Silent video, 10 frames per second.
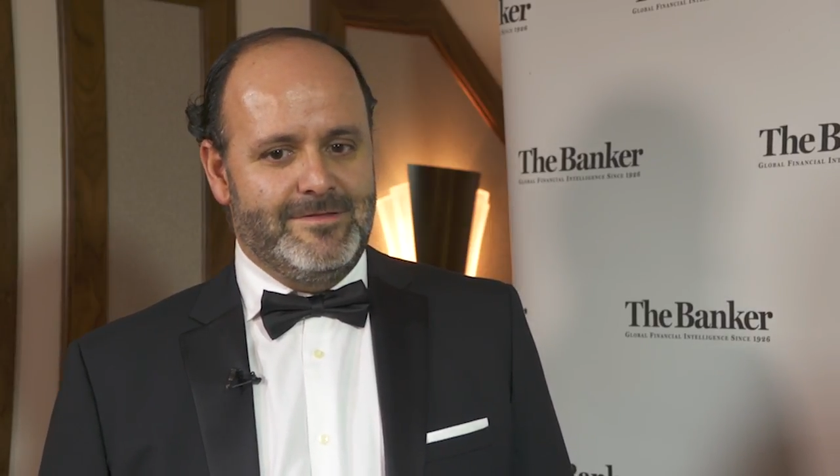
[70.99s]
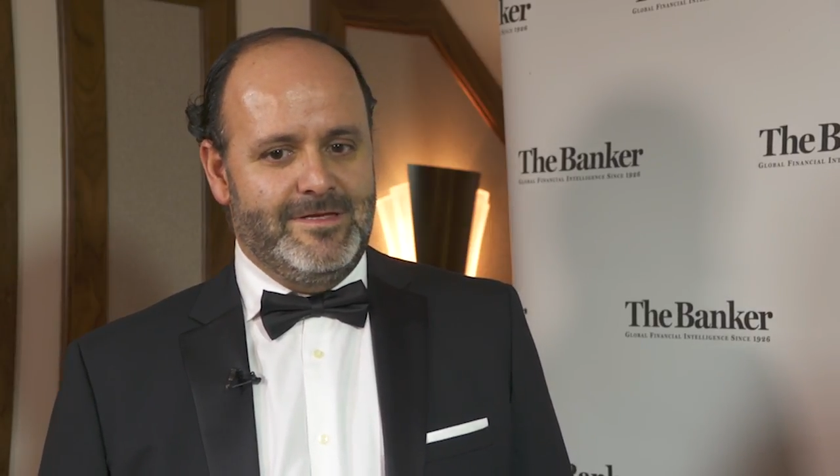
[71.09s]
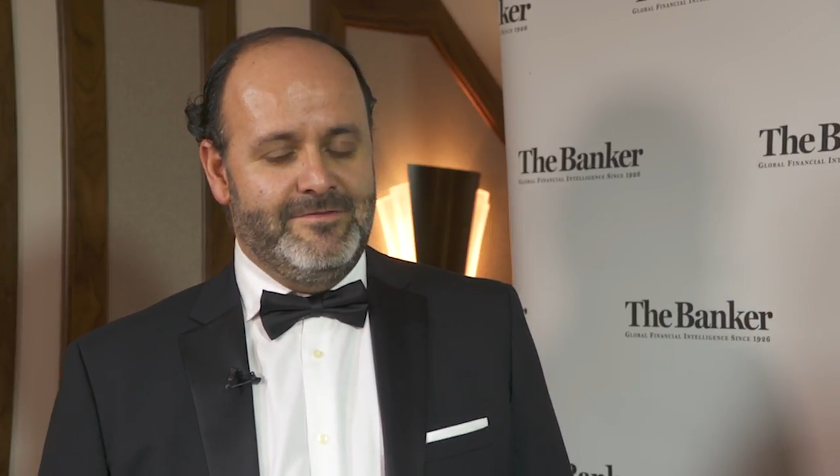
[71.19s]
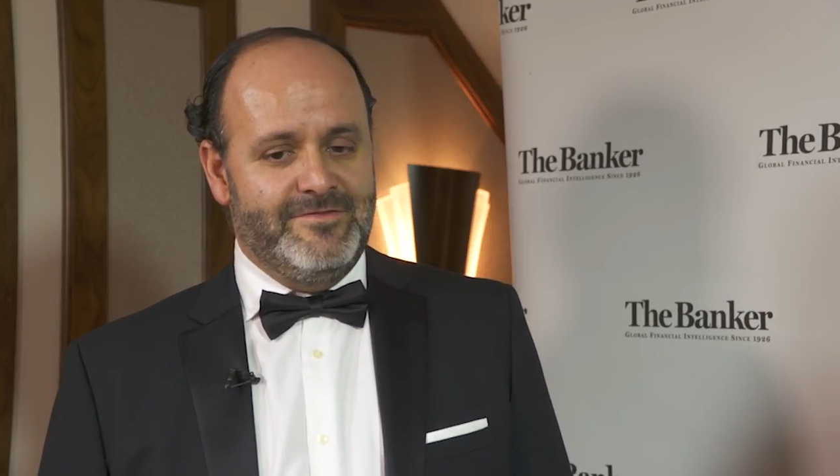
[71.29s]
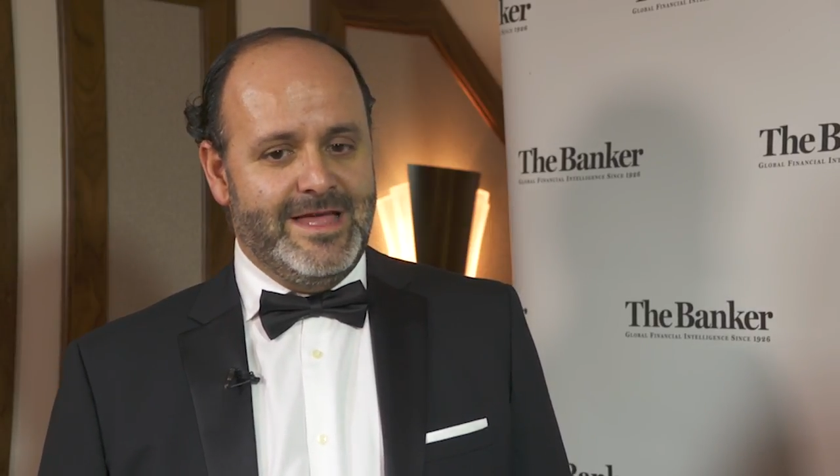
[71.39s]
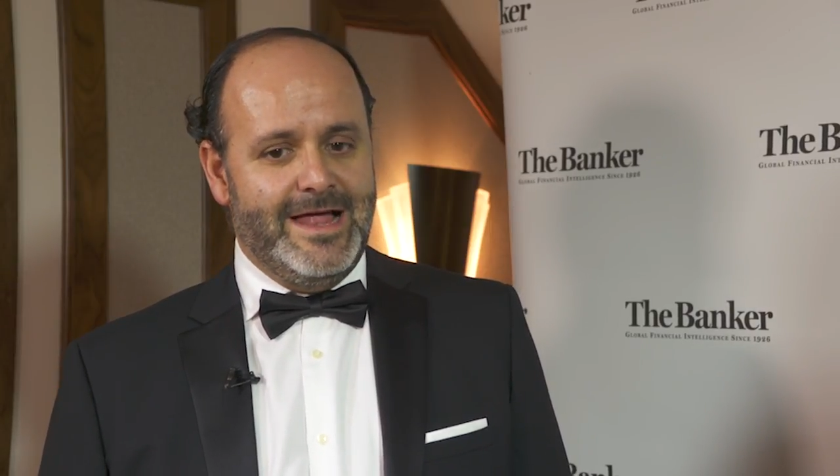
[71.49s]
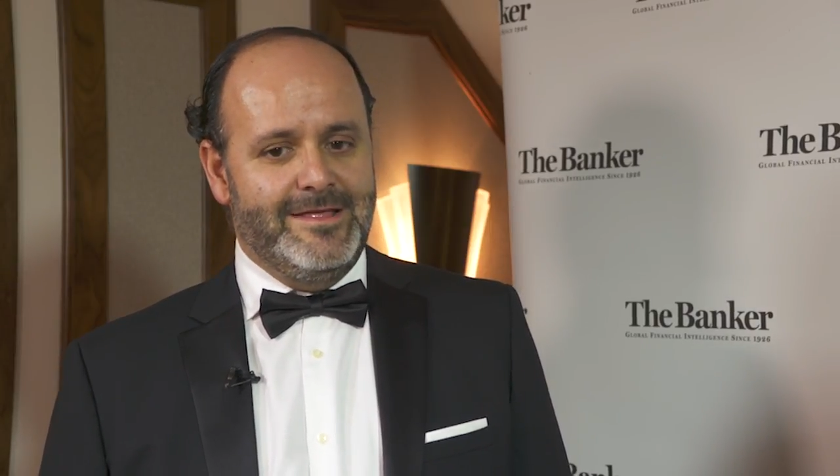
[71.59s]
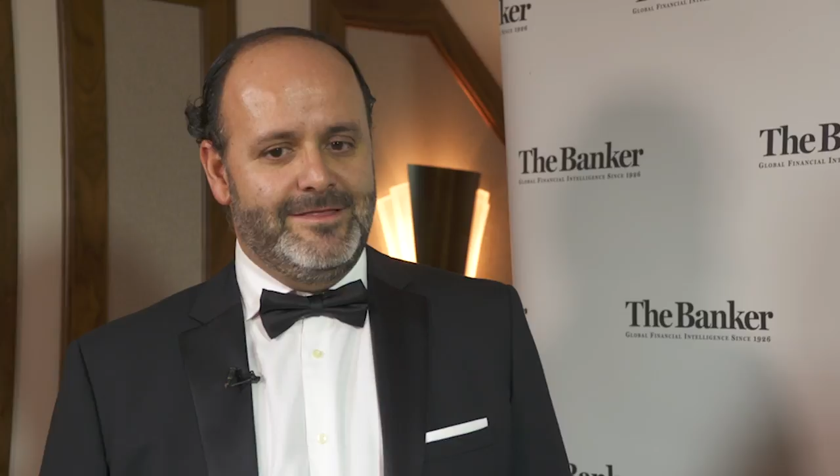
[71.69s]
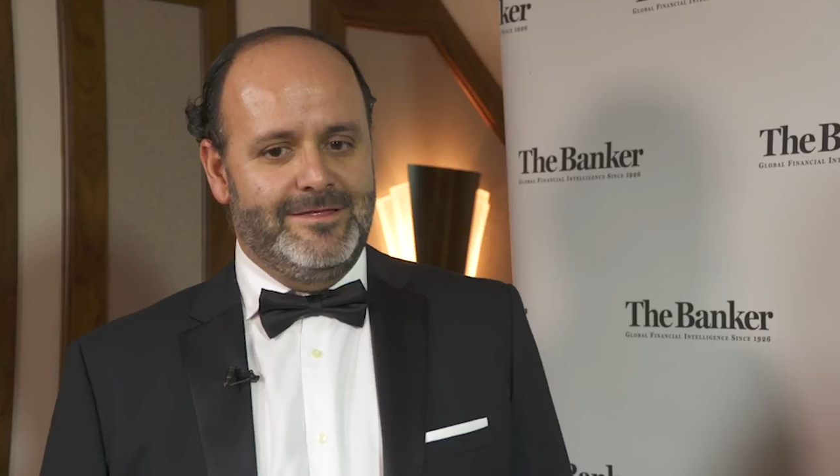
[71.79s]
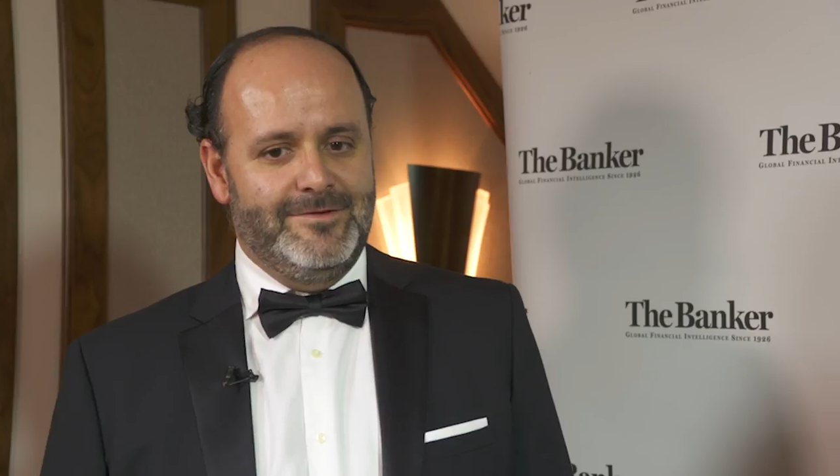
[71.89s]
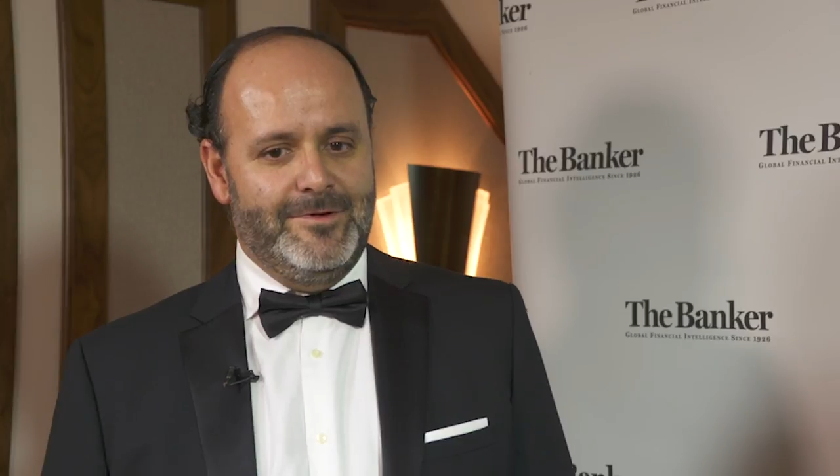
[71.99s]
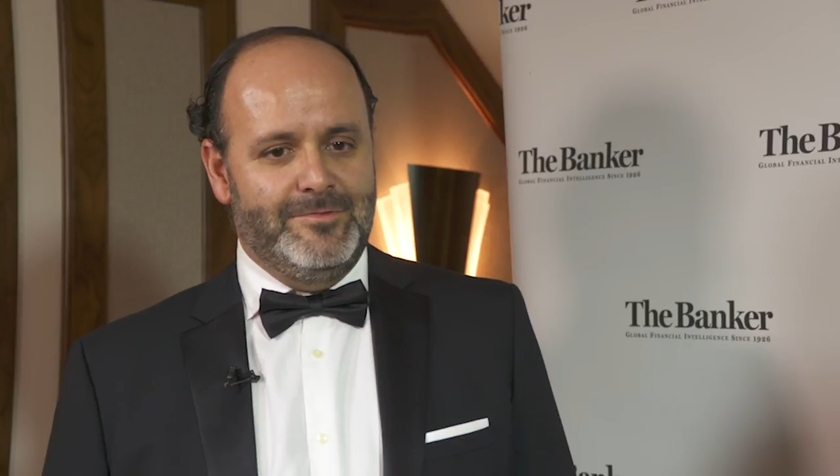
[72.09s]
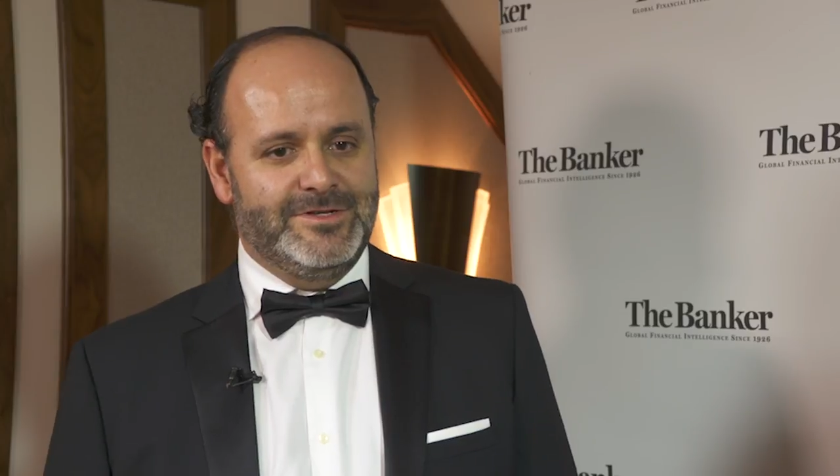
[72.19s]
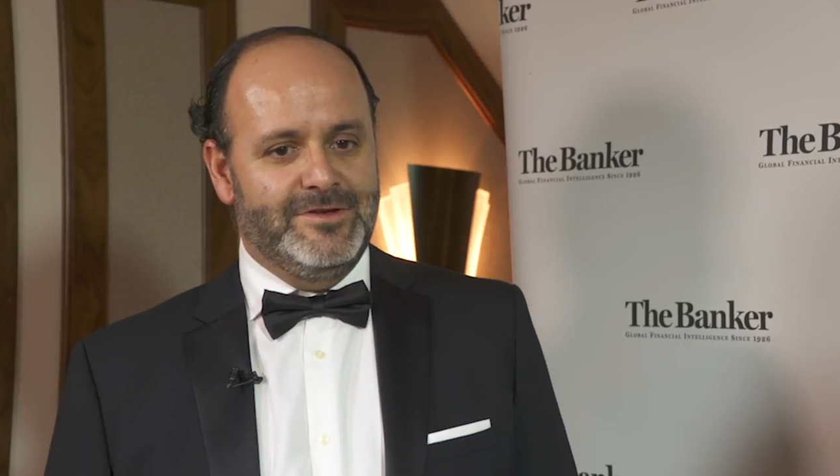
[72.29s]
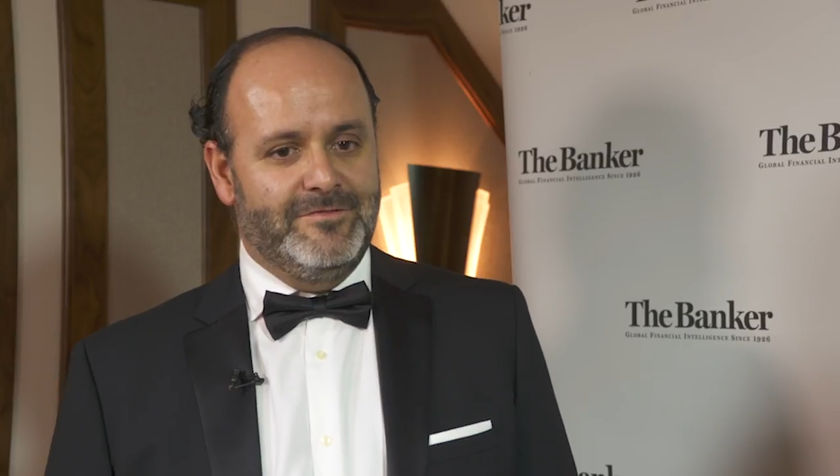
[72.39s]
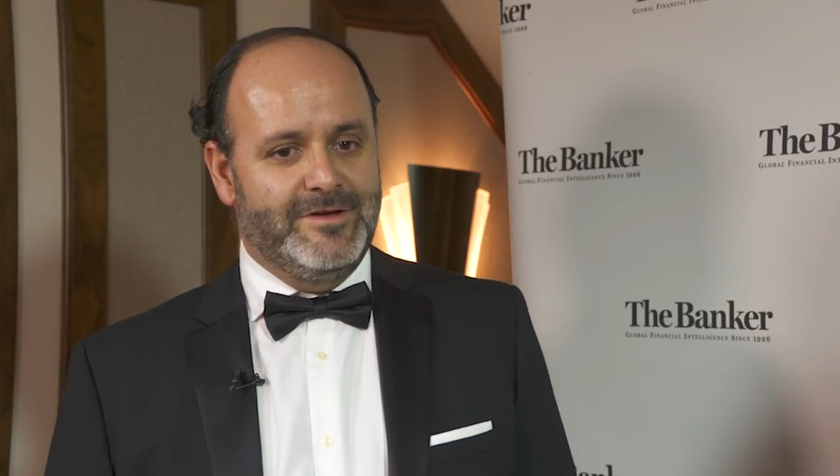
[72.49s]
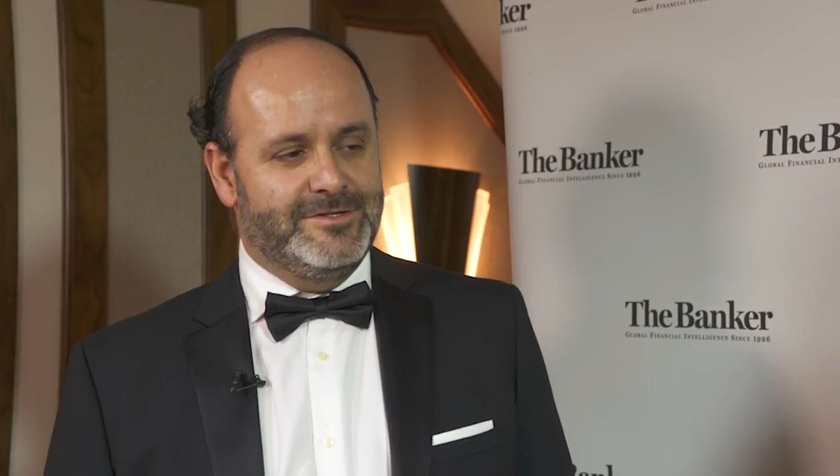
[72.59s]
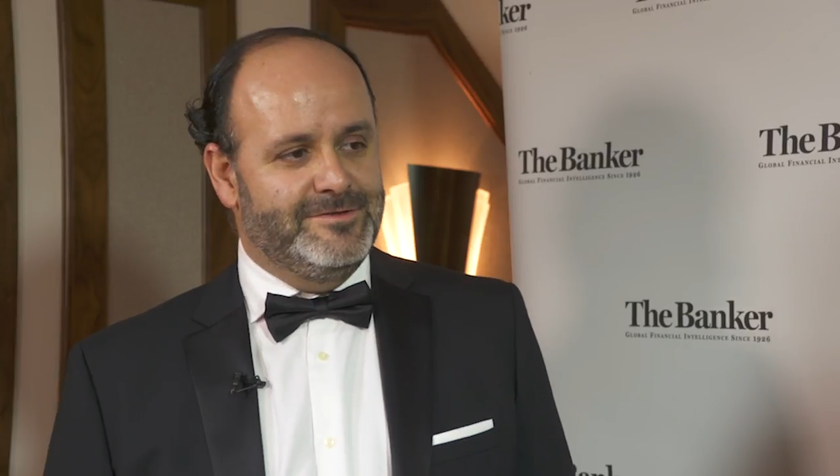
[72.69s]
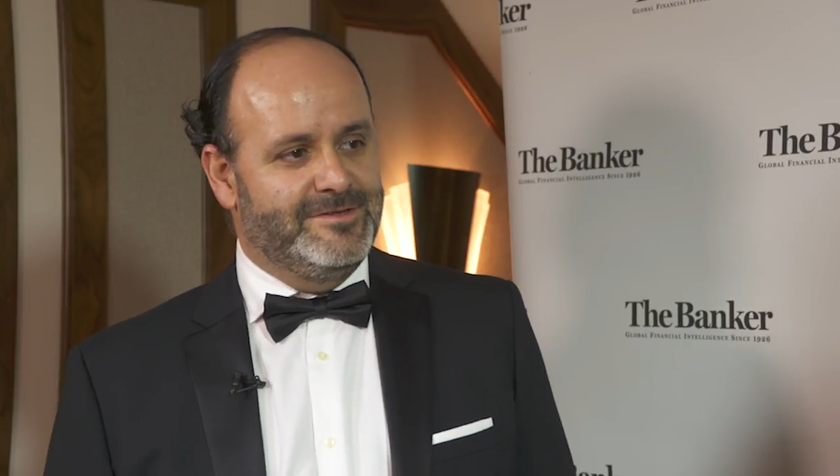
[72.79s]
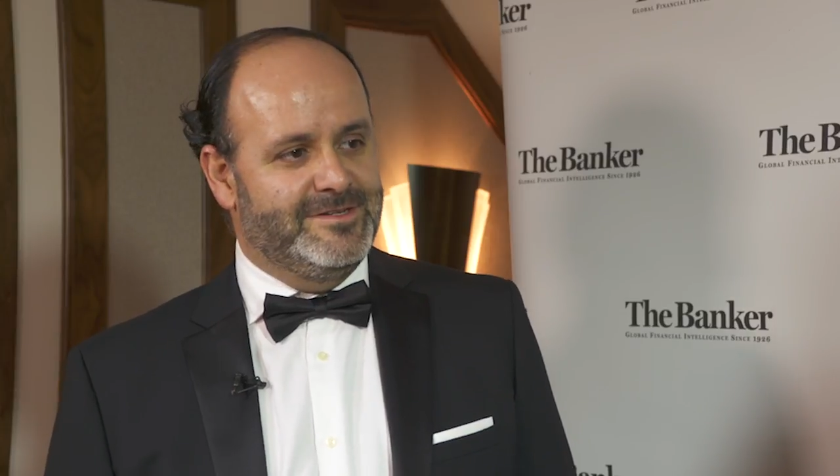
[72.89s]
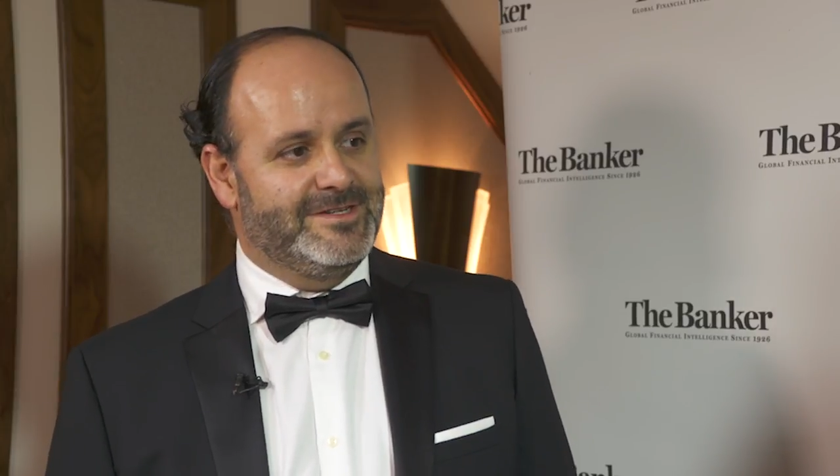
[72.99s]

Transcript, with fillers: in reality, the way we see innovation is